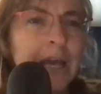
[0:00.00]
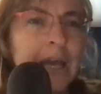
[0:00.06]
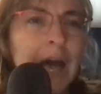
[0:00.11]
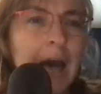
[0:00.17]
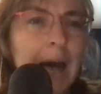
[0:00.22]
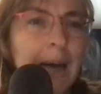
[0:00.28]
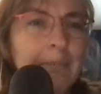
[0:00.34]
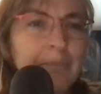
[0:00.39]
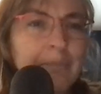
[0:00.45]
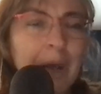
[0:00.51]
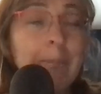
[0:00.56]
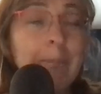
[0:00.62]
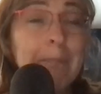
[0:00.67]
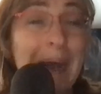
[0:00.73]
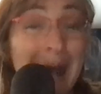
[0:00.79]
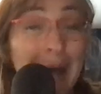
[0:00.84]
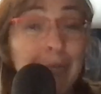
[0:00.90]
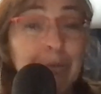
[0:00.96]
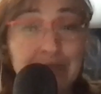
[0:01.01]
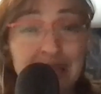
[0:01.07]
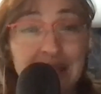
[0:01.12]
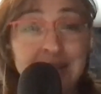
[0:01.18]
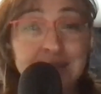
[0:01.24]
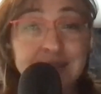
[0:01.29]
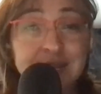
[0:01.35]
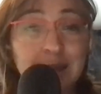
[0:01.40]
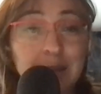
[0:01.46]
about
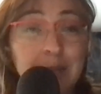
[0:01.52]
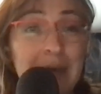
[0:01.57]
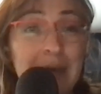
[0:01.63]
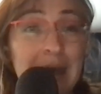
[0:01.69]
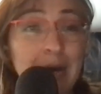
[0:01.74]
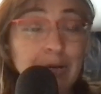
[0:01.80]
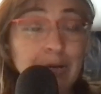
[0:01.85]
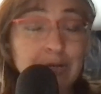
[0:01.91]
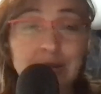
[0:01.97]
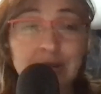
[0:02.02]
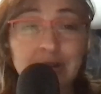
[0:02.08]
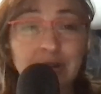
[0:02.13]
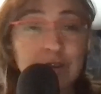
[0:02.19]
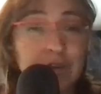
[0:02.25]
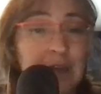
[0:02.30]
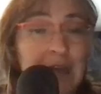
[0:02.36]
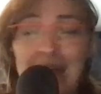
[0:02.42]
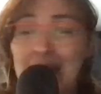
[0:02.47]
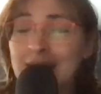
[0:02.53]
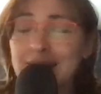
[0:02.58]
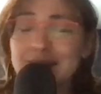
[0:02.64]
this, and